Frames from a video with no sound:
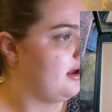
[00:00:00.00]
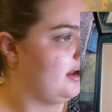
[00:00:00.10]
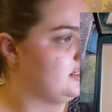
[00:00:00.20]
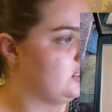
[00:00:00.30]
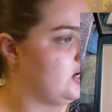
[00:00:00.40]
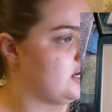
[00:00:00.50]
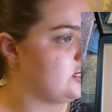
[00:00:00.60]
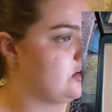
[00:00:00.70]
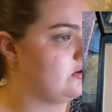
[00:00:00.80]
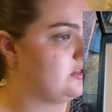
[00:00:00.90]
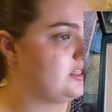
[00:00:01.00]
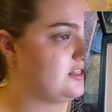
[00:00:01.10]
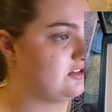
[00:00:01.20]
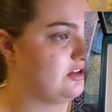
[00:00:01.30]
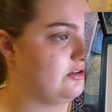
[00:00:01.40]
and I used
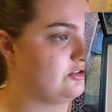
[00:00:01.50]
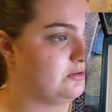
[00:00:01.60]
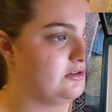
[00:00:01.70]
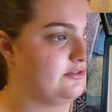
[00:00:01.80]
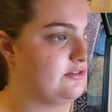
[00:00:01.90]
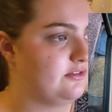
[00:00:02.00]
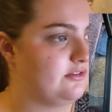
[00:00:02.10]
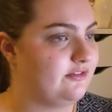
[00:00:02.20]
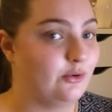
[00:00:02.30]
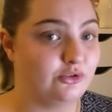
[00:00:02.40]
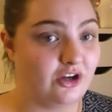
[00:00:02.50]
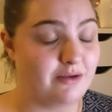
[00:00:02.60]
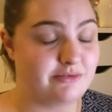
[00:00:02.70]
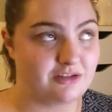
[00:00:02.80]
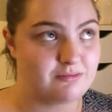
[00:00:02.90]
this a total of 4
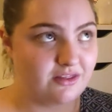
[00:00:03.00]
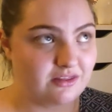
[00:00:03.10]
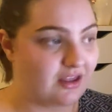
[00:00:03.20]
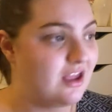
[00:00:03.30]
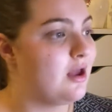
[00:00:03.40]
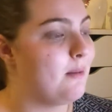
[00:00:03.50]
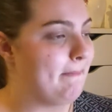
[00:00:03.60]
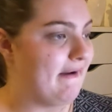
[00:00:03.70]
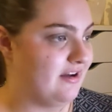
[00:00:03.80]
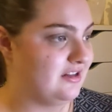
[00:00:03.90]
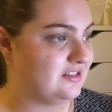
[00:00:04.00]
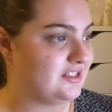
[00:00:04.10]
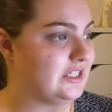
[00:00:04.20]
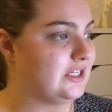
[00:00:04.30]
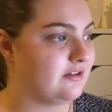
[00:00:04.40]
times this month,
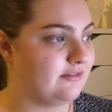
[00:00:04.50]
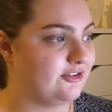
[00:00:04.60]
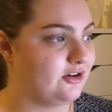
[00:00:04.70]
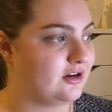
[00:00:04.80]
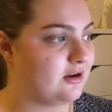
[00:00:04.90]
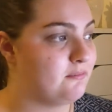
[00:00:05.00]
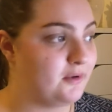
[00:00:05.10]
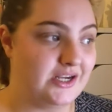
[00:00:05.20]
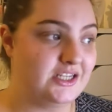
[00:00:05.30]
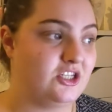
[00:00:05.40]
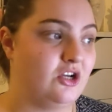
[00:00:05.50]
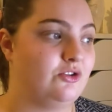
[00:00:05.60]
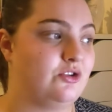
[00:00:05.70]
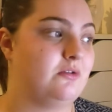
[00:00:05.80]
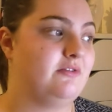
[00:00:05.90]
but for a combined
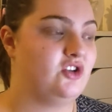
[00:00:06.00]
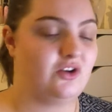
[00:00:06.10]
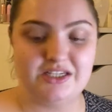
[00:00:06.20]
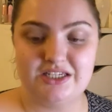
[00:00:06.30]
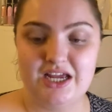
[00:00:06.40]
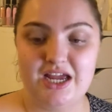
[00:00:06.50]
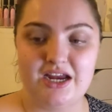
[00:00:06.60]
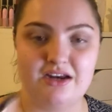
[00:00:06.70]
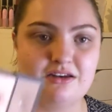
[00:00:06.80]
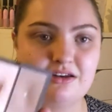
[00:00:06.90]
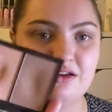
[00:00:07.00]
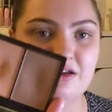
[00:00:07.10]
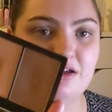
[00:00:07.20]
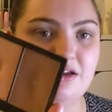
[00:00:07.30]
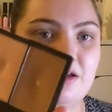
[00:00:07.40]
total of 19,
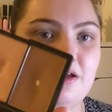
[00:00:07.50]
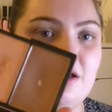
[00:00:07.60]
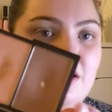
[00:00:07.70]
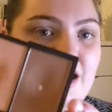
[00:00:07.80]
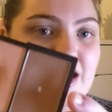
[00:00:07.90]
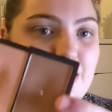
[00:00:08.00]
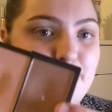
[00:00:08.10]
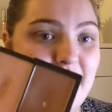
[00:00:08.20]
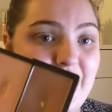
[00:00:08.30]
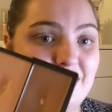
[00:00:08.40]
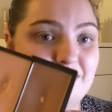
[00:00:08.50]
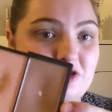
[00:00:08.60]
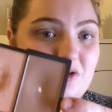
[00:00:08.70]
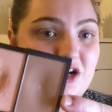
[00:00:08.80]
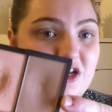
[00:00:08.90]
I hit pan.
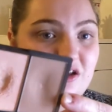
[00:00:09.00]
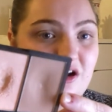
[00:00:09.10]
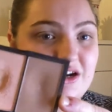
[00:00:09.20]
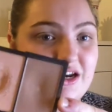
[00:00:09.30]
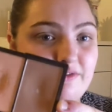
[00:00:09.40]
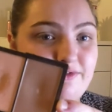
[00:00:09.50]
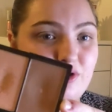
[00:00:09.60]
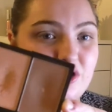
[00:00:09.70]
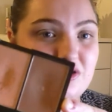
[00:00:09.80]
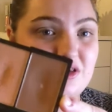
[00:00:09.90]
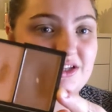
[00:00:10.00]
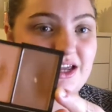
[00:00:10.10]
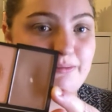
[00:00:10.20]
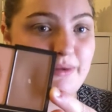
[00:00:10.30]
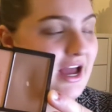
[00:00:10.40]
So I only did 4 uses to
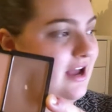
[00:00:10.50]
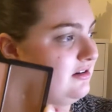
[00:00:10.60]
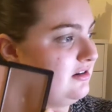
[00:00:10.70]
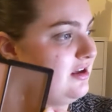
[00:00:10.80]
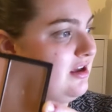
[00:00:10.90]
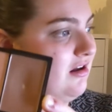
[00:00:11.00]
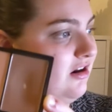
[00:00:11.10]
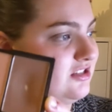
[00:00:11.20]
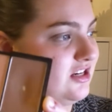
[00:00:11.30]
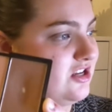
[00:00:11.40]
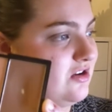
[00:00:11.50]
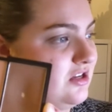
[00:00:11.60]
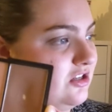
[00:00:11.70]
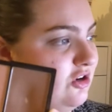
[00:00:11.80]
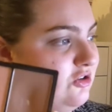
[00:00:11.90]
hit pan. Like I said, I used
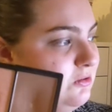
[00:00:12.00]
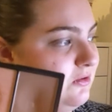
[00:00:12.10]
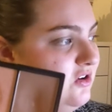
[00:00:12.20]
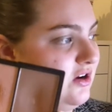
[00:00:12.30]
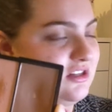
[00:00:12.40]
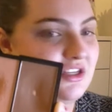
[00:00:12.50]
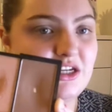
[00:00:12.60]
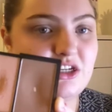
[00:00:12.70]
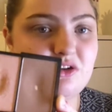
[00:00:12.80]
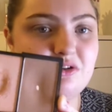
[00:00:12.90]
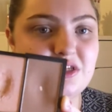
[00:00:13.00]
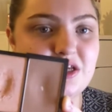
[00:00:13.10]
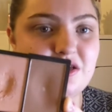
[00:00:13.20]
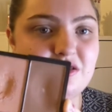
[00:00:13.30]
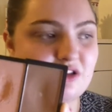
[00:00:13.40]
it a total of 19
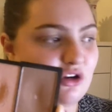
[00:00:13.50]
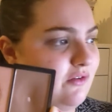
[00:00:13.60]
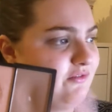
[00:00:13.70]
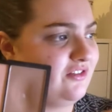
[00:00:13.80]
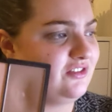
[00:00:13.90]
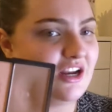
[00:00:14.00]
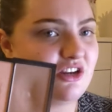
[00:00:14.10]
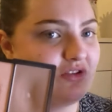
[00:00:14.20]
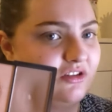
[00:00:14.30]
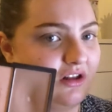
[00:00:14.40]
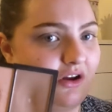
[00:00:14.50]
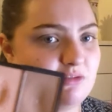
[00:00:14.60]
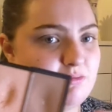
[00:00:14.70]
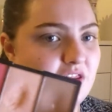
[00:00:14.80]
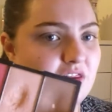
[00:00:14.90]
uses, because I got 15 uses
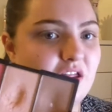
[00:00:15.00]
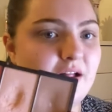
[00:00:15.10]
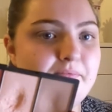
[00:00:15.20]
last month.